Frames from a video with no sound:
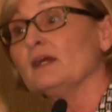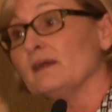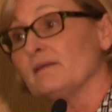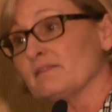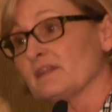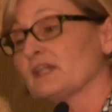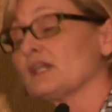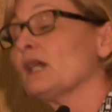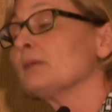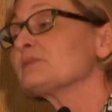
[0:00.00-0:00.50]
and
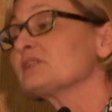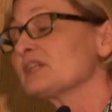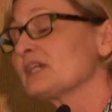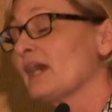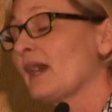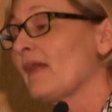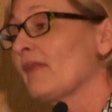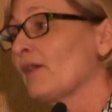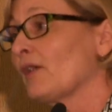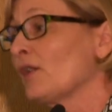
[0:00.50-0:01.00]
they come
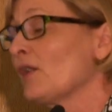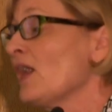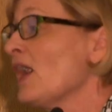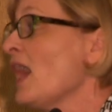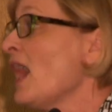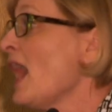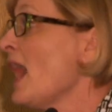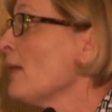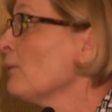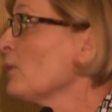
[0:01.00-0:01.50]
together,
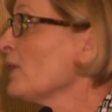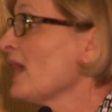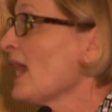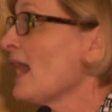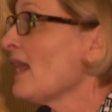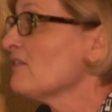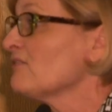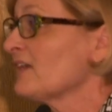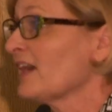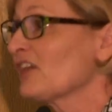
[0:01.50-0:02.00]
and we
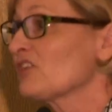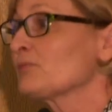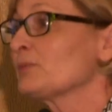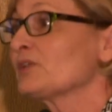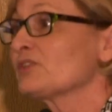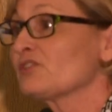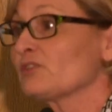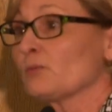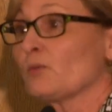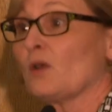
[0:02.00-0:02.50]
have
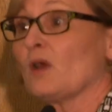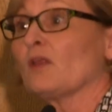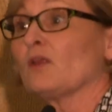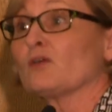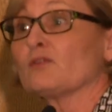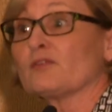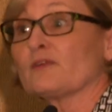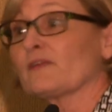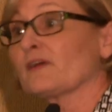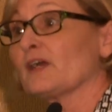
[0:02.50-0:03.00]
experts from all
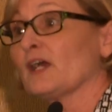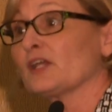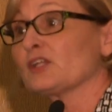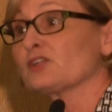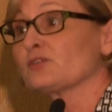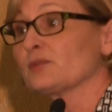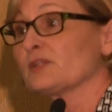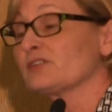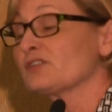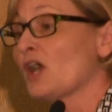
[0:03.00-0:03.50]
over the
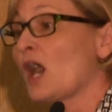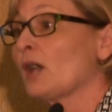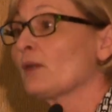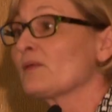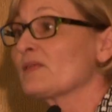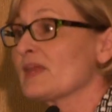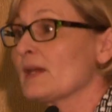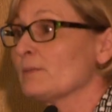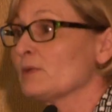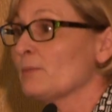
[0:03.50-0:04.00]
country talk
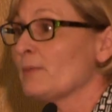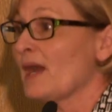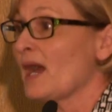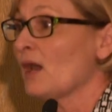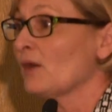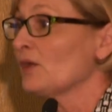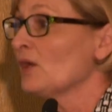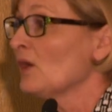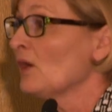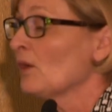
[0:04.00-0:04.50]
with them
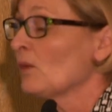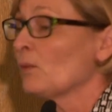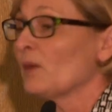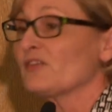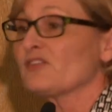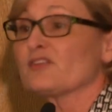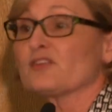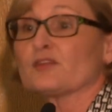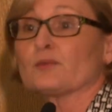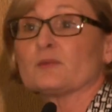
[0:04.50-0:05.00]
about
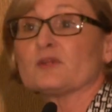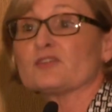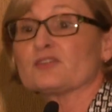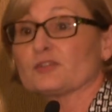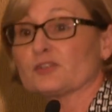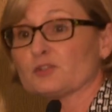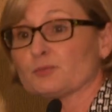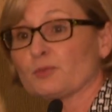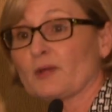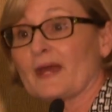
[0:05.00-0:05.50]
what's in the
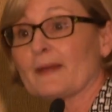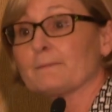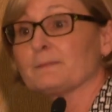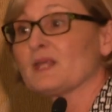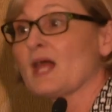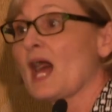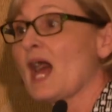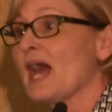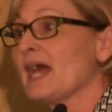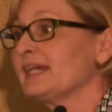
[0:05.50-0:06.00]
research
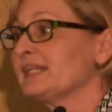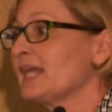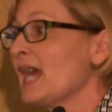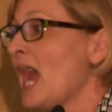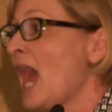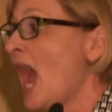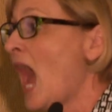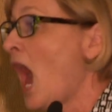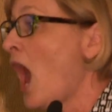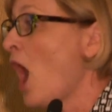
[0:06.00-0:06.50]
pipeline,
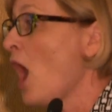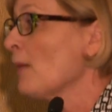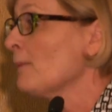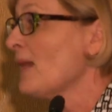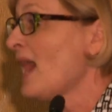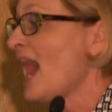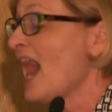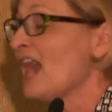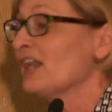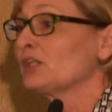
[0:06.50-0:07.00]

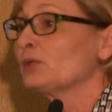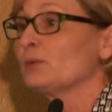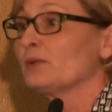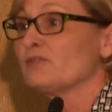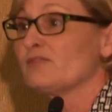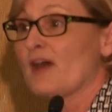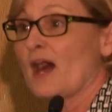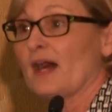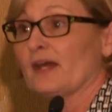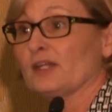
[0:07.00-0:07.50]
how to
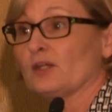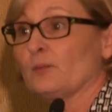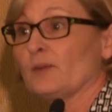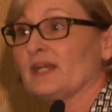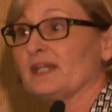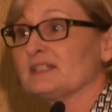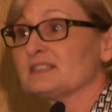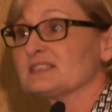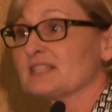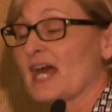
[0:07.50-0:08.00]

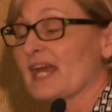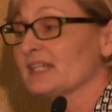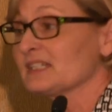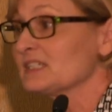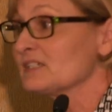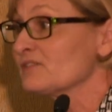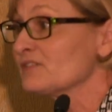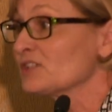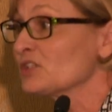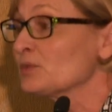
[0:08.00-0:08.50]
evaluate
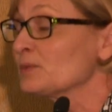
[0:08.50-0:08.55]
scientific